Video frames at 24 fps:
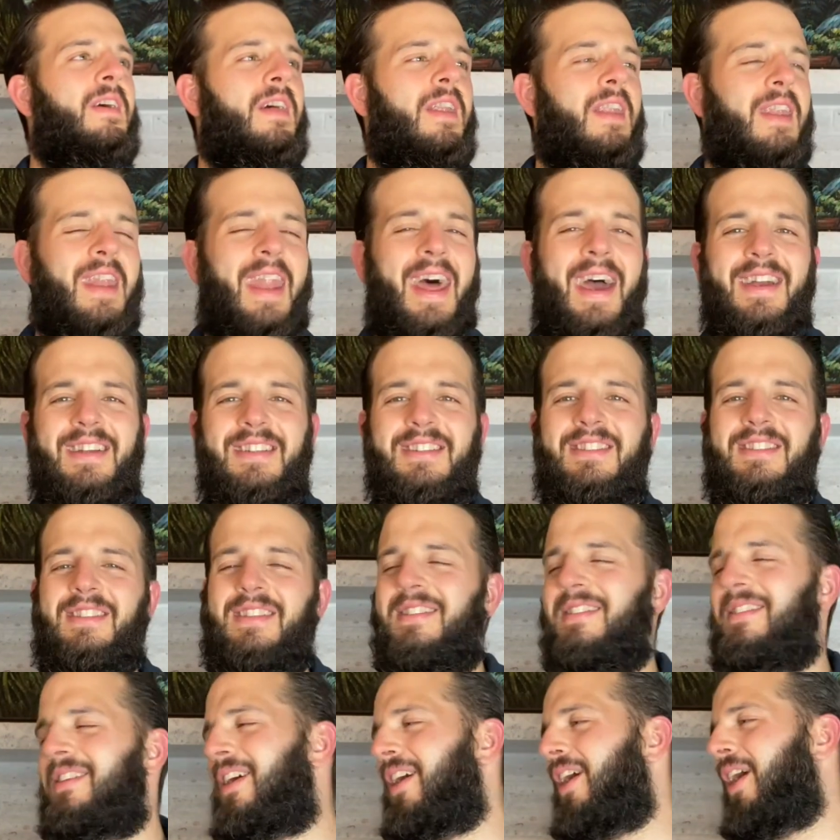Next,
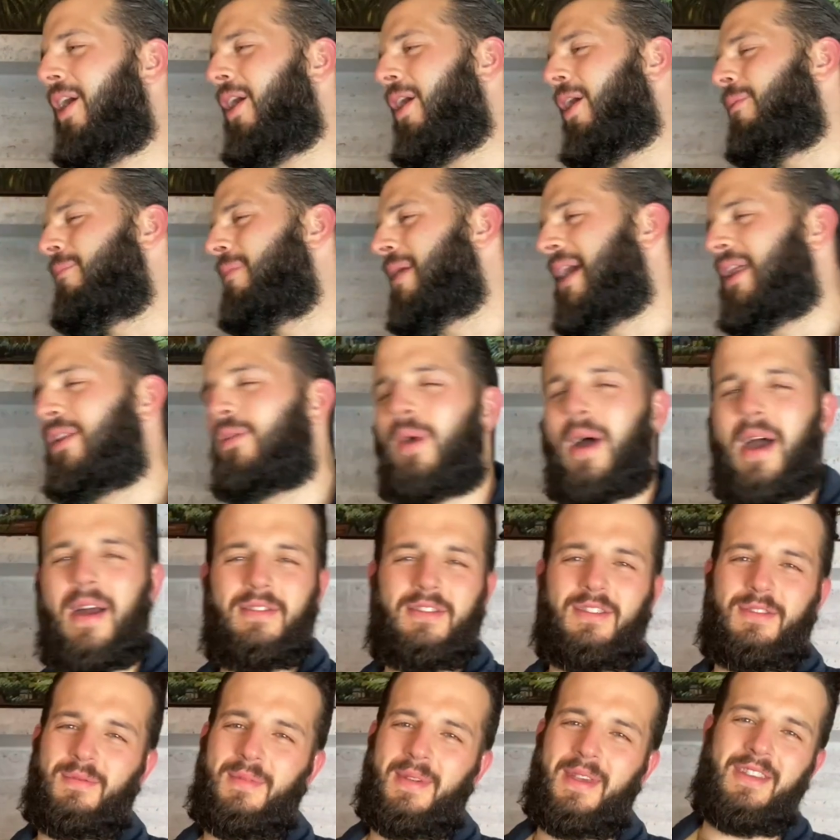oh man, do I have
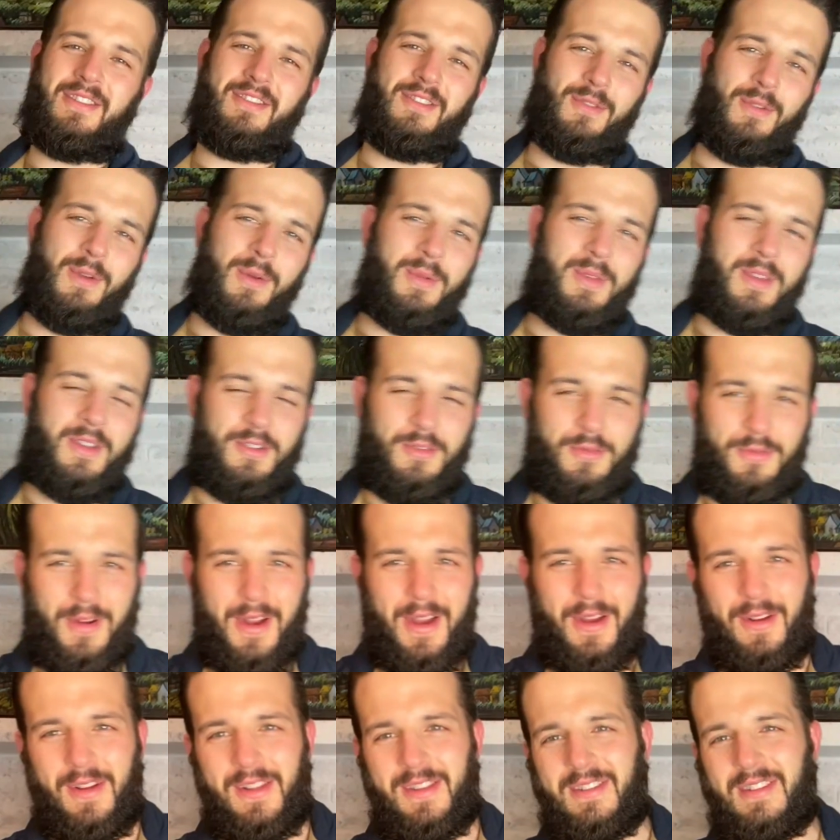some history with this
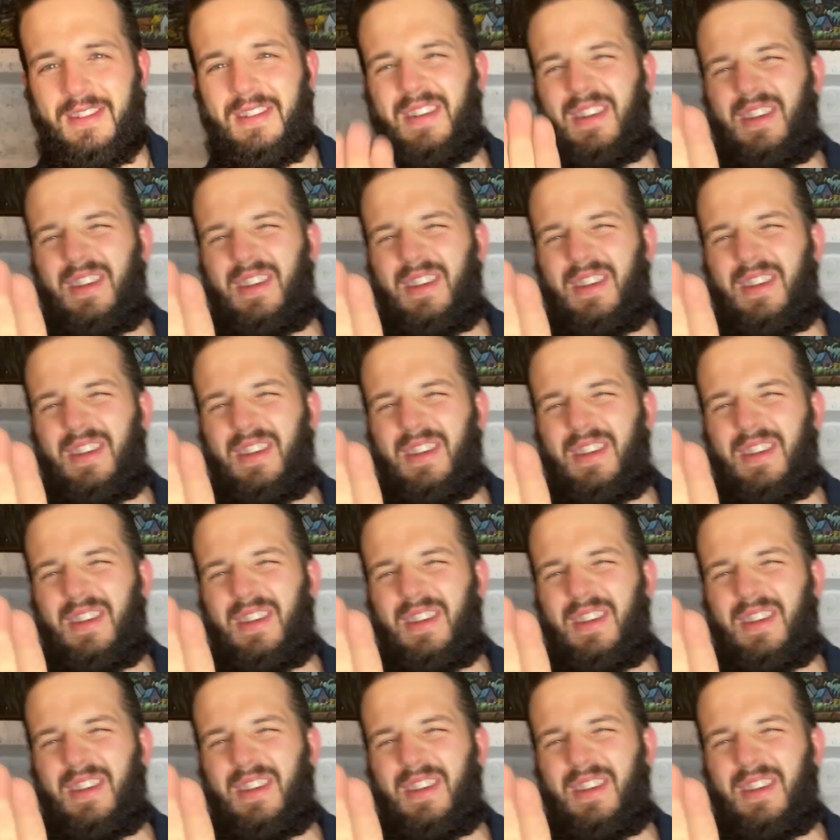fragrance.